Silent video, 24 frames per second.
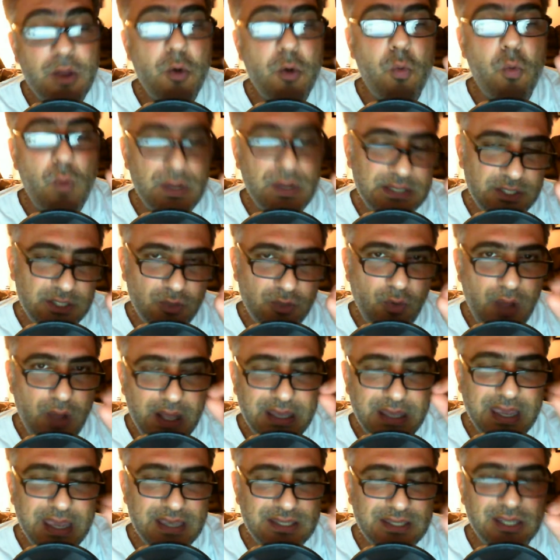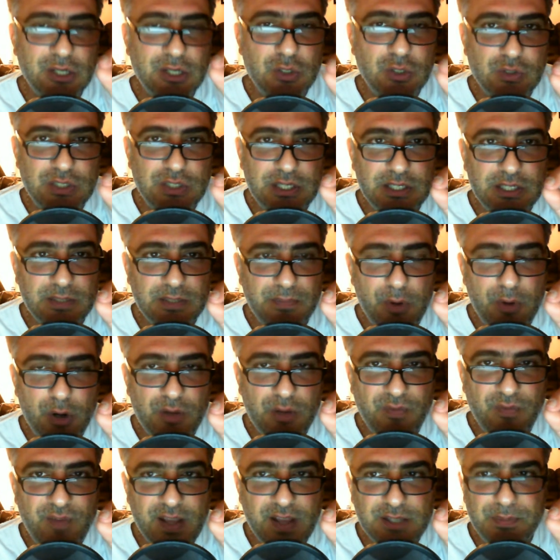Once in a while, yes, I do see some
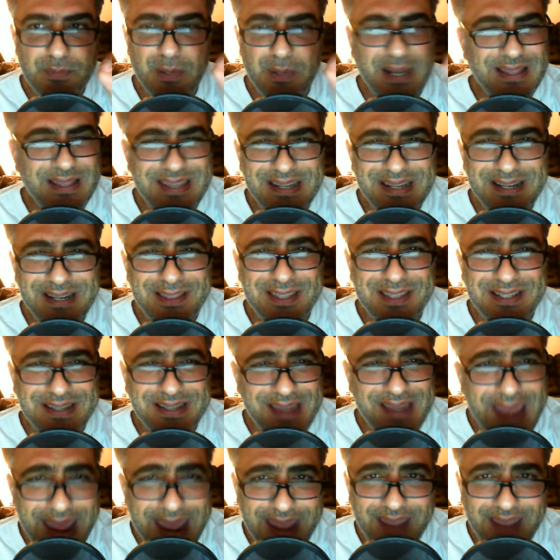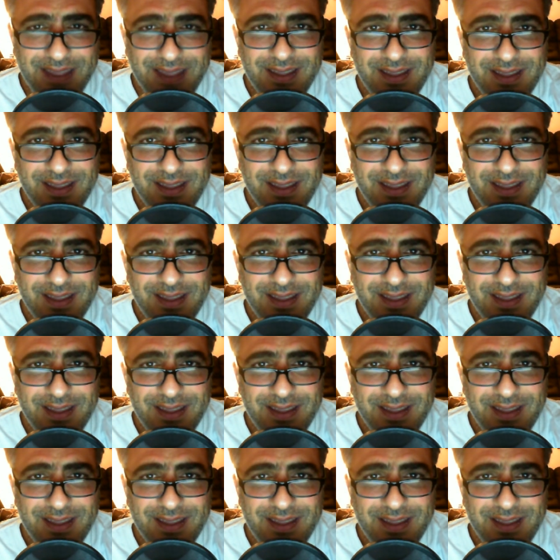artifacts, but at the end of the day,